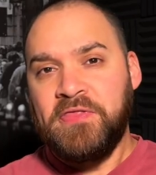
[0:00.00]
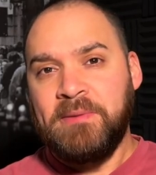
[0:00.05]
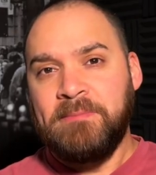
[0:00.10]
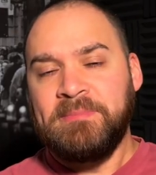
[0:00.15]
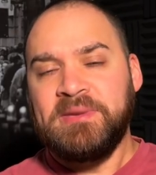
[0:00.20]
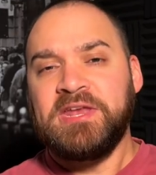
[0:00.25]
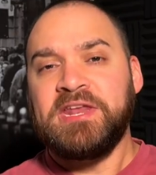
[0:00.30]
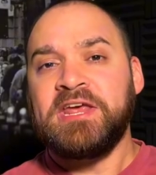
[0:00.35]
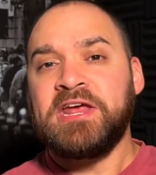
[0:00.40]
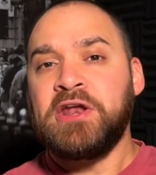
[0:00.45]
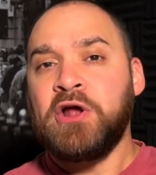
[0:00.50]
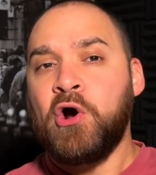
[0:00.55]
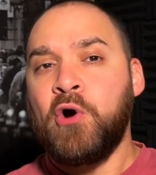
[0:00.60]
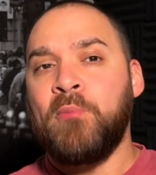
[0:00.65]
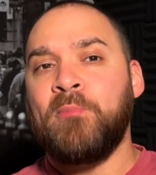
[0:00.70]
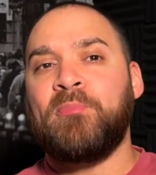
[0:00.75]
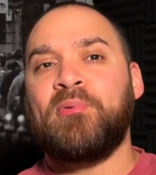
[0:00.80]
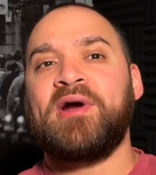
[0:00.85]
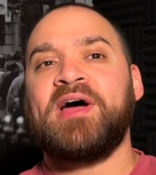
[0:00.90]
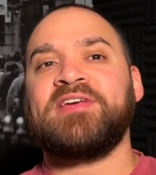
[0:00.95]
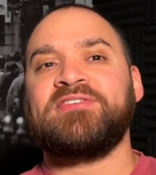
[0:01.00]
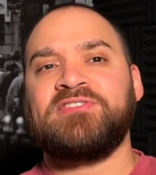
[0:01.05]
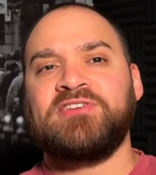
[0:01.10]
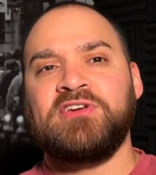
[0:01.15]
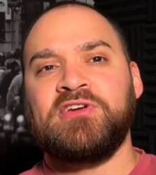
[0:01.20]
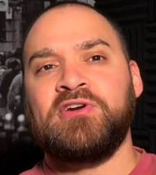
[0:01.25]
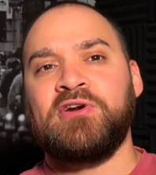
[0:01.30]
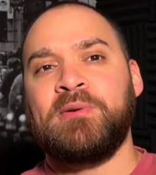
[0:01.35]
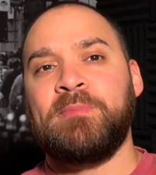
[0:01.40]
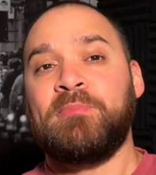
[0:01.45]
The median home price
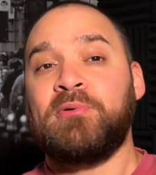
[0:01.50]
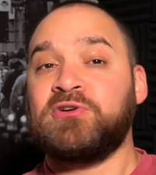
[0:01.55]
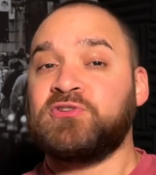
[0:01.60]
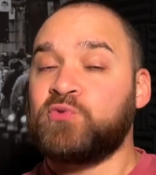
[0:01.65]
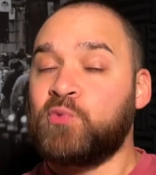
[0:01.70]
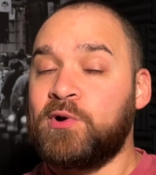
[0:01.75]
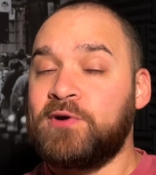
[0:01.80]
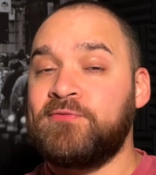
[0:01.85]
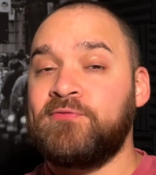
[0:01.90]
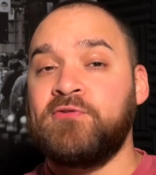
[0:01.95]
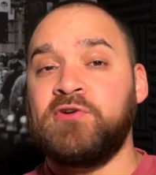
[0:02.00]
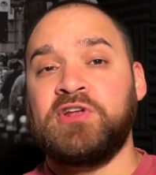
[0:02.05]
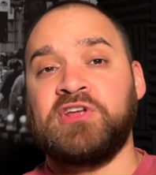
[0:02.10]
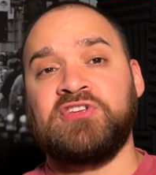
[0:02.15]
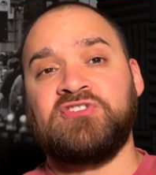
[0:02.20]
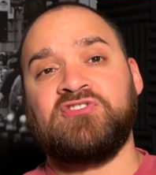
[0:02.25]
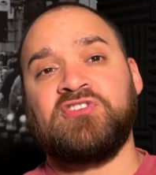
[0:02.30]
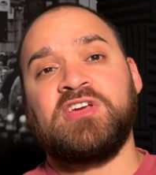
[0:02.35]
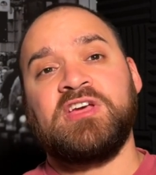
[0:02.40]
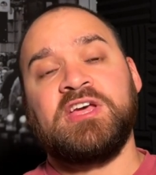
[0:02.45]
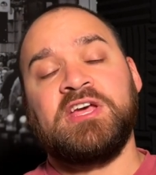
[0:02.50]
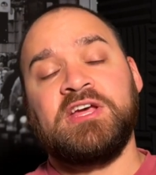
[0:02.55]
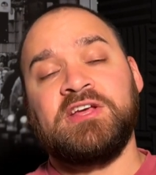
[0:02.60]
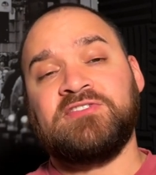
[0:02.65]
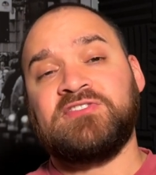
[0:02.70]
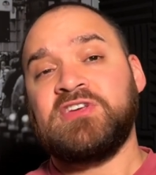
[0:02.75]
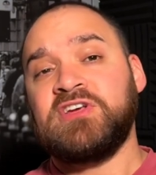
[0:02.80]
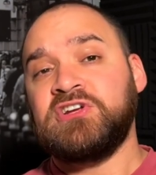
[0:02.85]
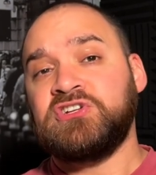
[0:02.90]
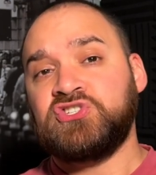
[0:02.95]
here per square footage
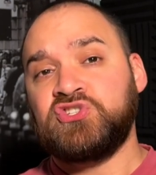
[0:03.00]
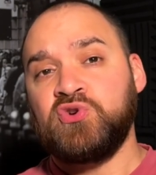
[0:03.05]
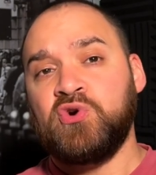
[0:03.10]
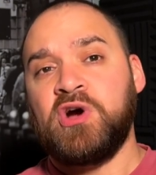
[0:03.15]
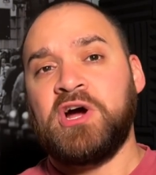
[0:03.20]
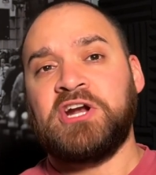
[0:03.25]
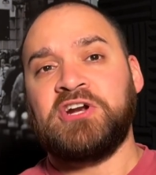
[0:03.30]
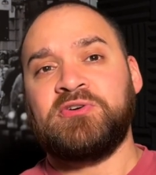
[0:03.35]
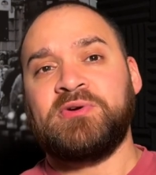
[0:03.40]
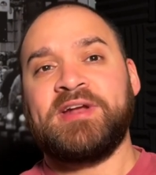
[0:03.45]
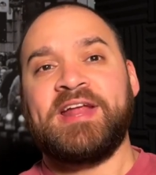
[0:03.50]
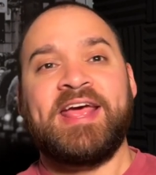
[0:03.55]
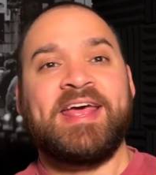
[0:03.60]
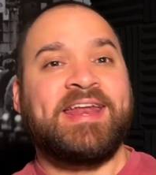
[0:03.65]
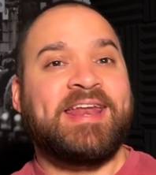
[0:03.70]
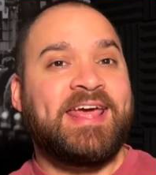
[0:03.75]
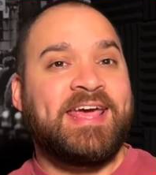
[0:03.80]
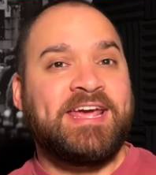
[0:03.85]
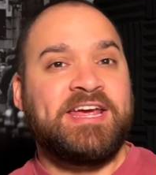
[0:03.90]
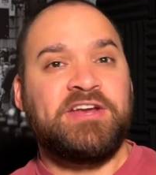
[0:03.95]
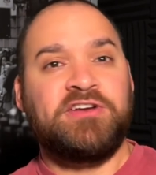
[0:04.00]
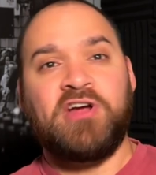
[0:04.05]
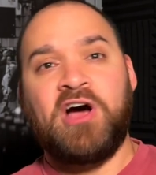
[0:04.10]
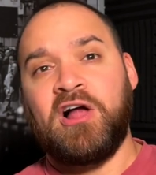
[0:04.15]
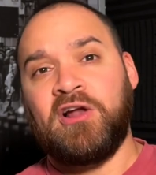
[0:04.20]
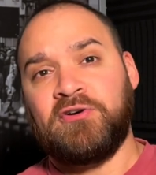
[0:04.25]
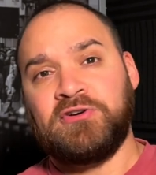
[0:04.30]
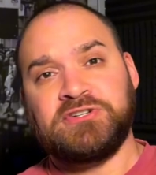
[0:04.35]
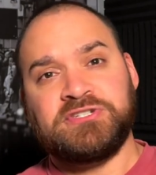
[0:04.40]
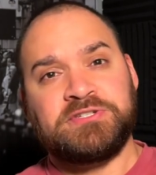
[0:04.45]
is
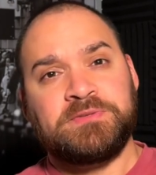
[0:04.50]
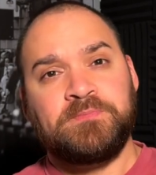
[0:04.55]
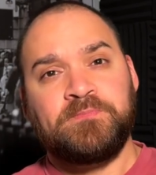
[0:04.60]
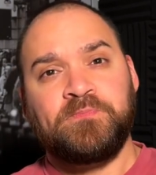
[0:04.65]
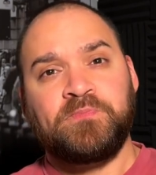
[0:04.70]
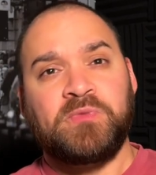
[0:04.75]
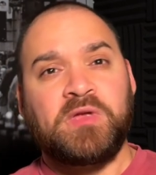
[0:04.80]
$208.